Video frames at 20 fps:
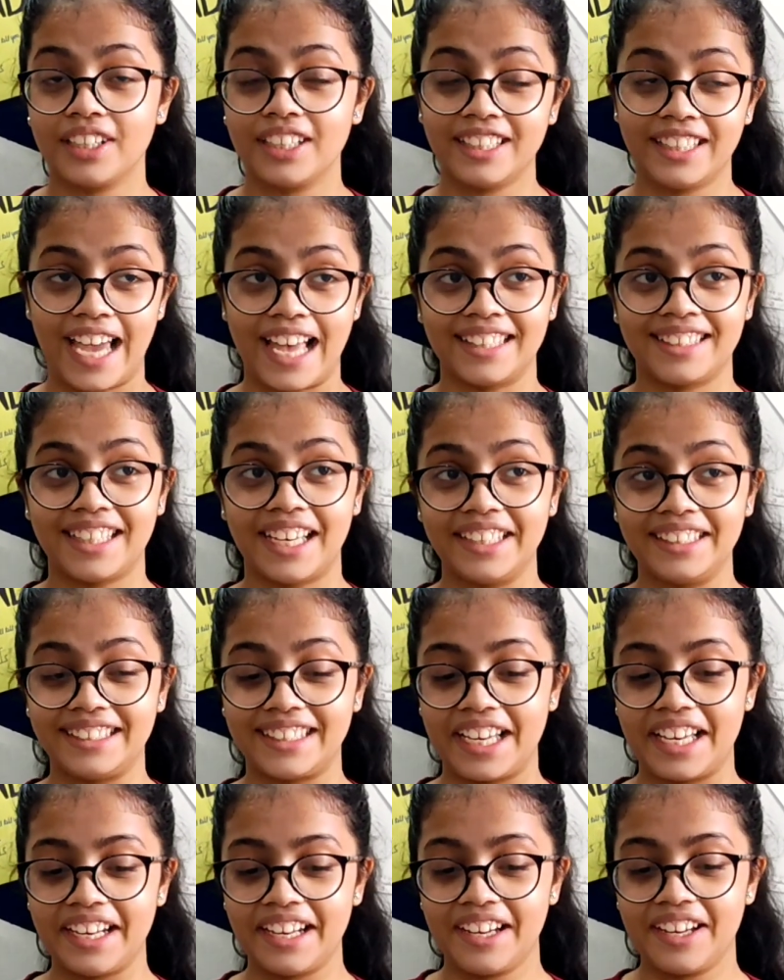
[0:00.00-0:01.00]
Yes, I
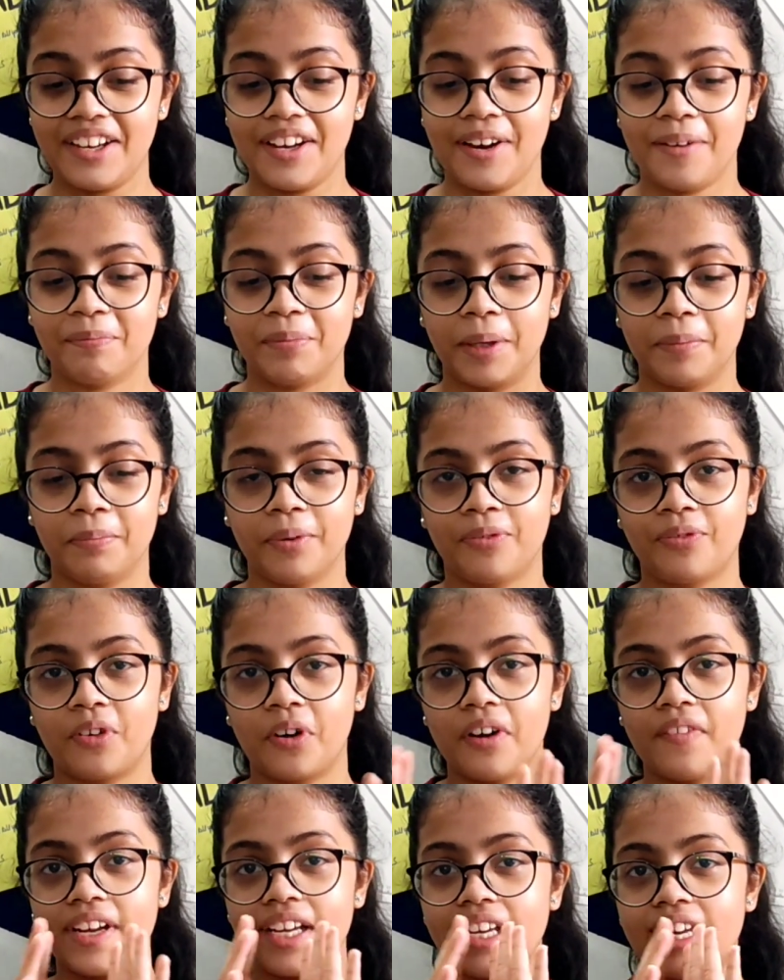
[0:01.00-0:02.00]
did. But
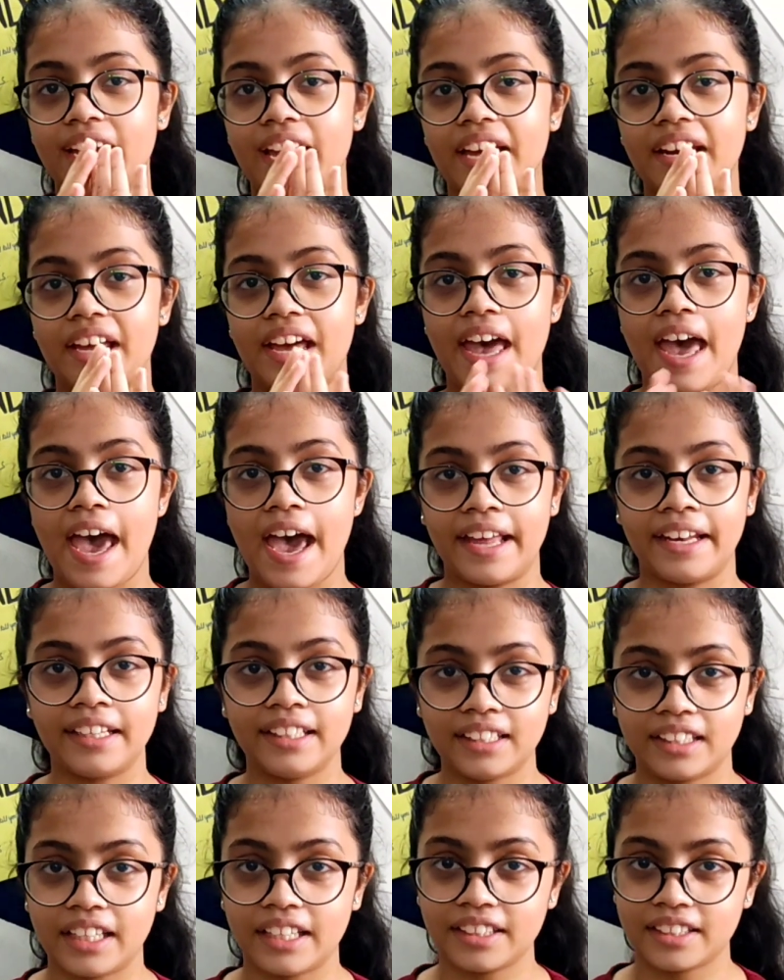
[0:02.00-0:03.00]
before we get
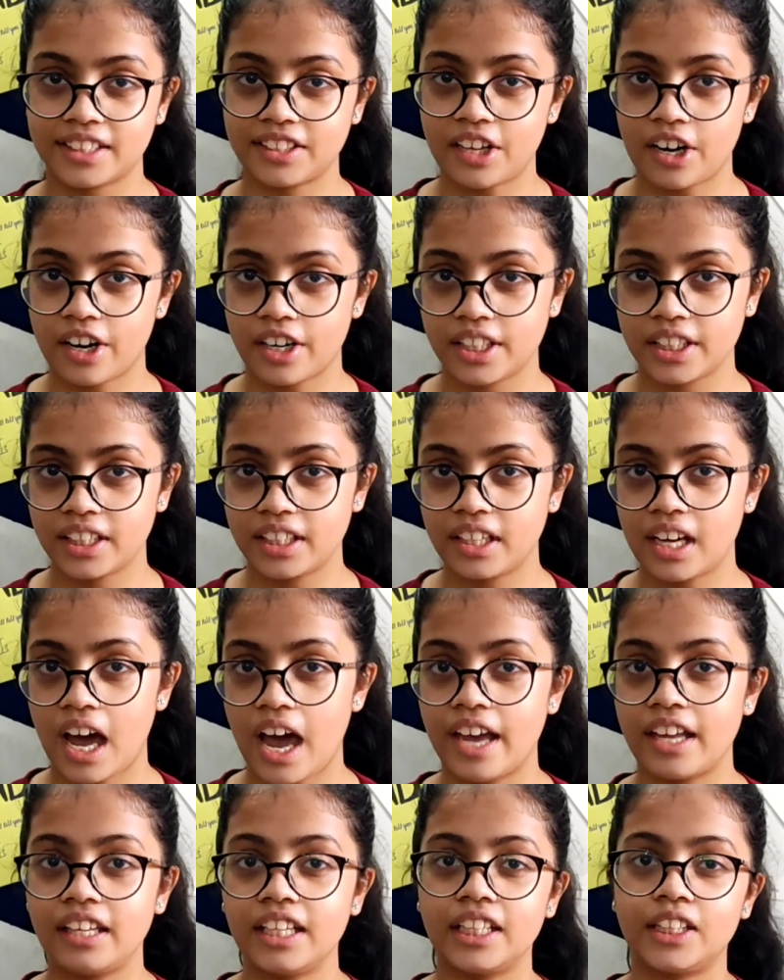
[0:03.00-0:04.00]
anything started,
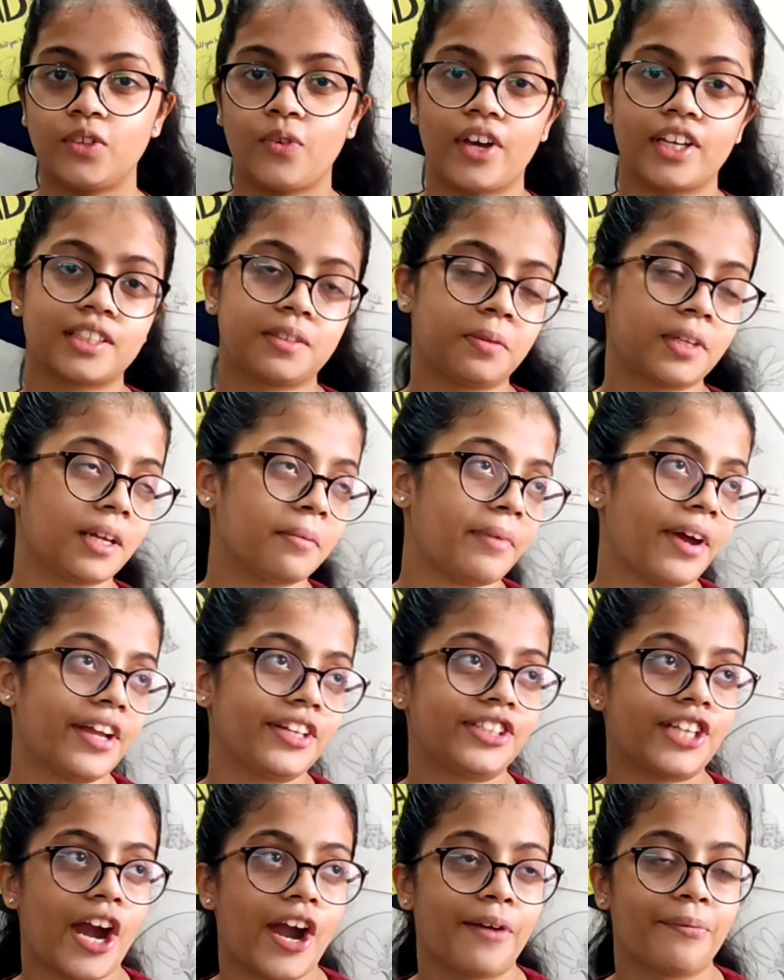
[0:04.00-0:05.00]
I need to explain my
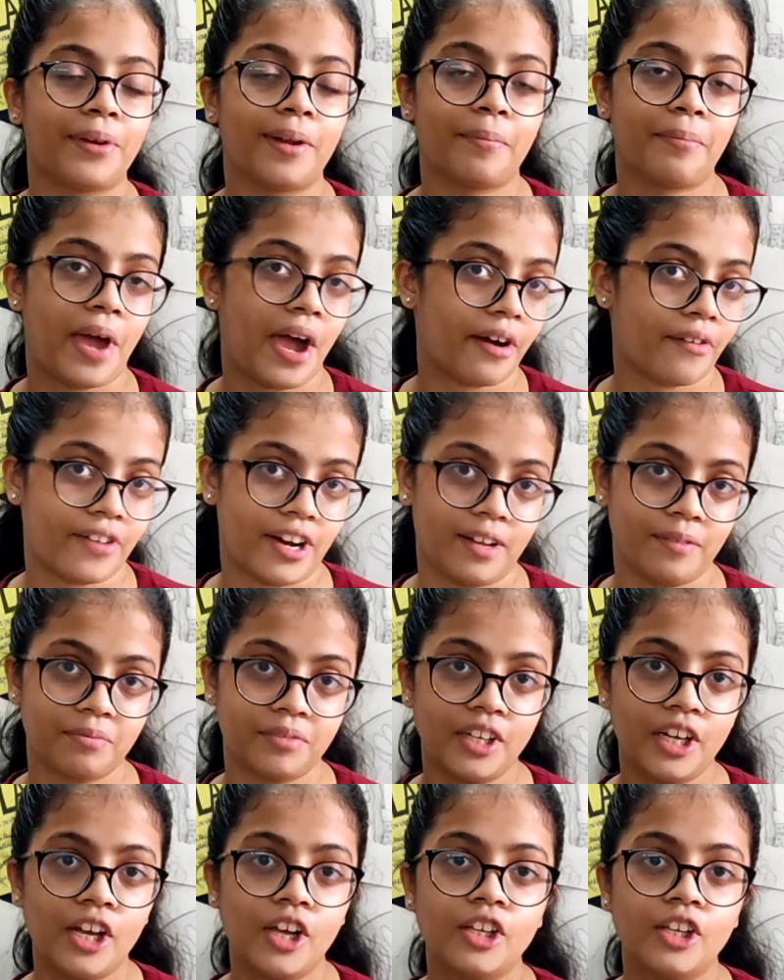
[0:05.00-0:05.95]
terrible background.